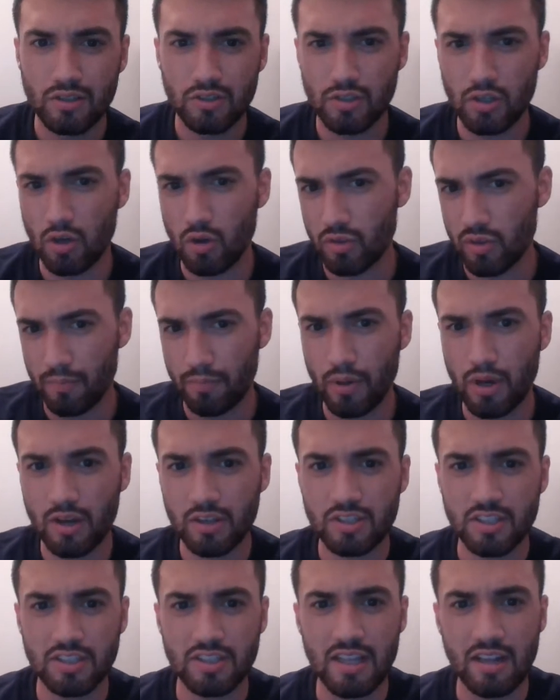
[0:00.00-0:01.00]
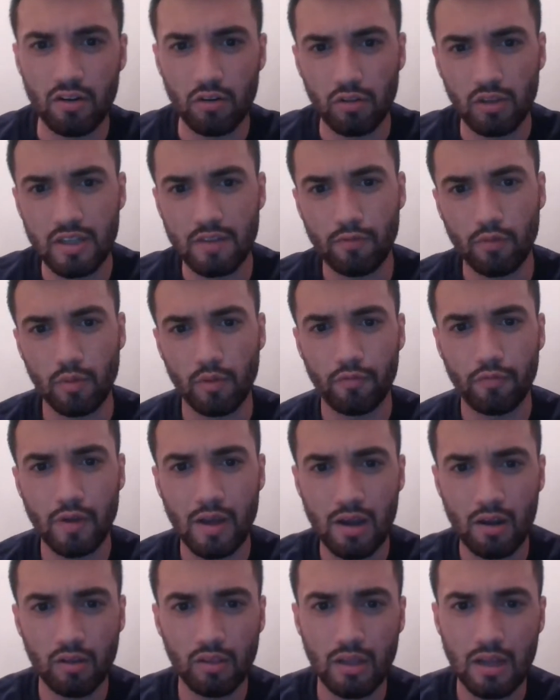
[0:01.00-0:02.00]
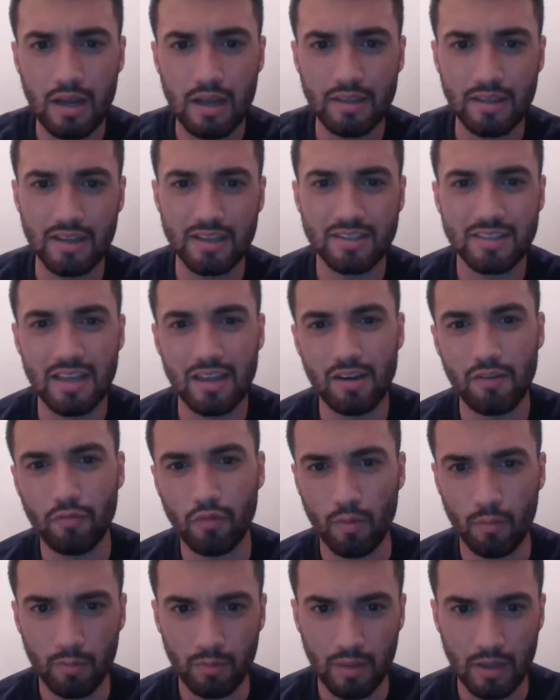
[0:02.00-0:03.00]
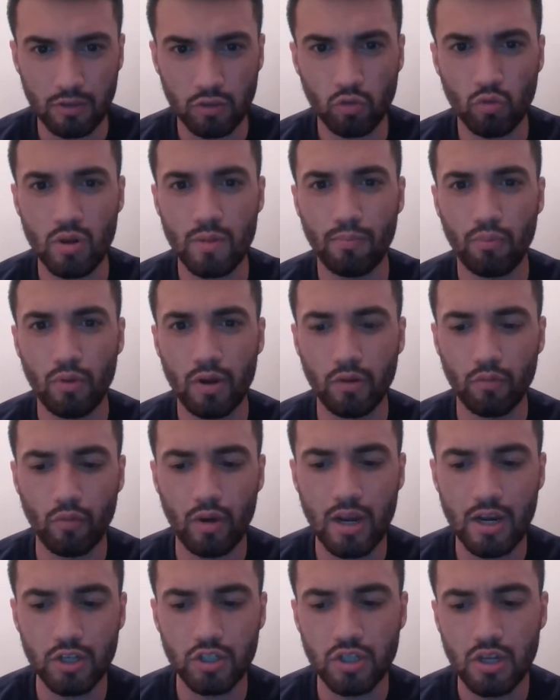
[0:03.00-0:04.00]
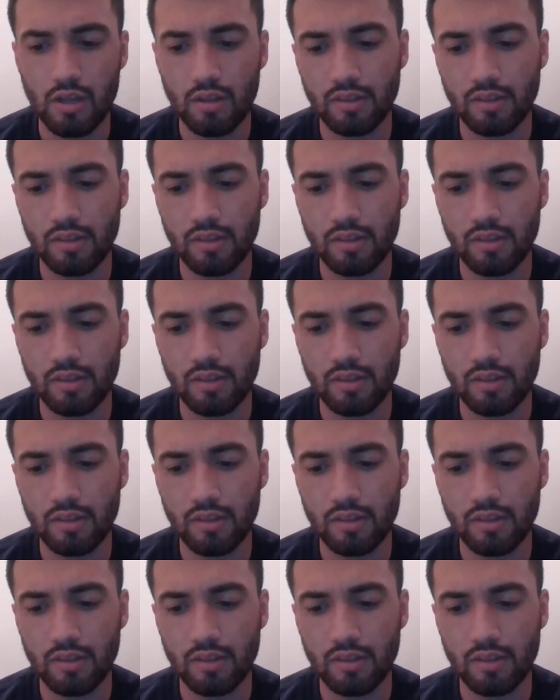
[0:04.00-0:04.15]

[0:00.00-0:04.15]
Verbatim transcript: So the Bucks extended their lead from the foul line. They extended from like three point range.